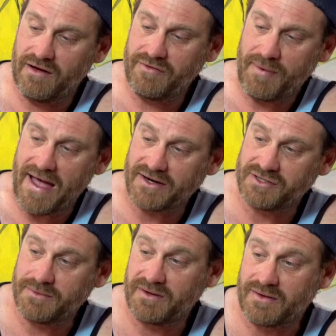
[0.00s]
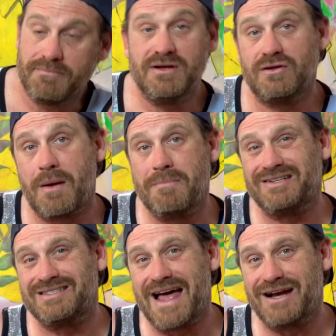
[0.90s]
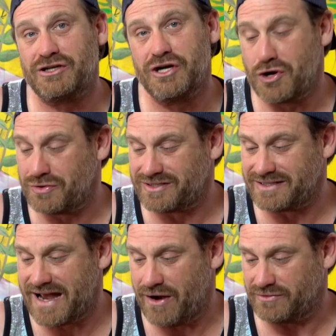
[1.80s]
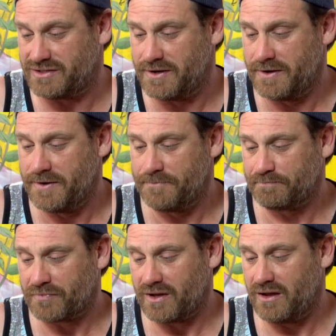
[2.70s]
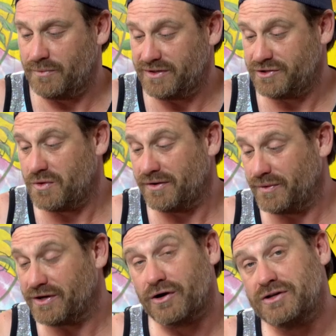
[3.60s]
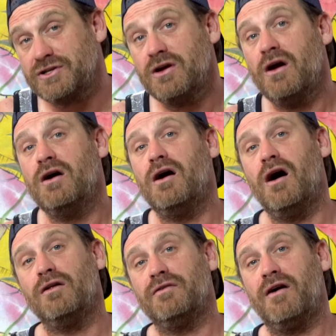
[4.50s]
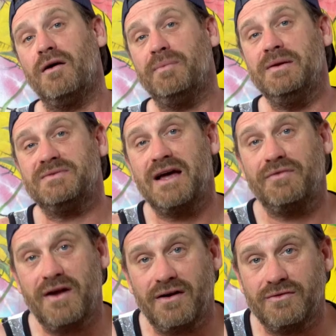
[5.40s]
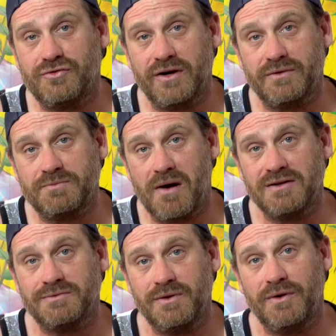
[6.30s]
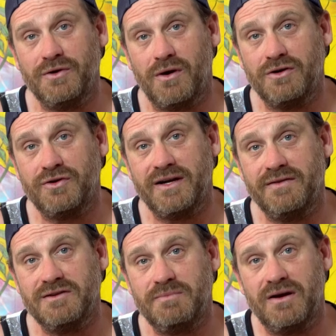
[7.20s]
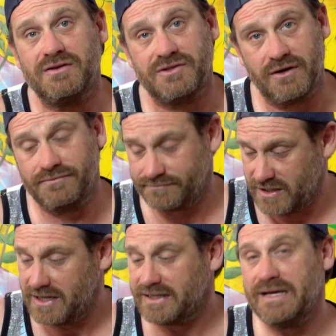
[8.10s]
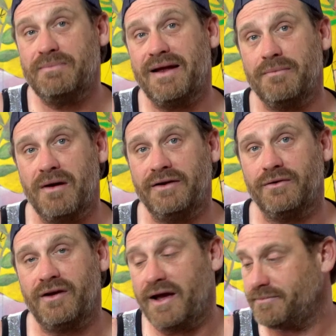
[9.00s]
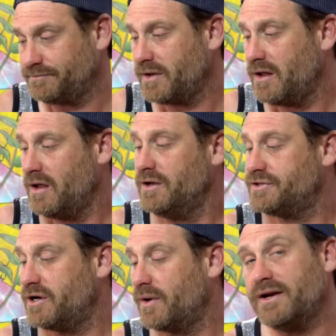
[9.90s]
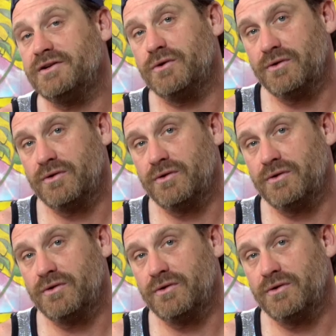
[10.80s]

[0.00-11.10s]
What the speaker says: love the packaging, but the Milk Mustachio Stout. Now, we do want to encourage all of our peeps out there to drink responsibly when you are drinking these beers, so keep that in mind, okay? So we're gonna do a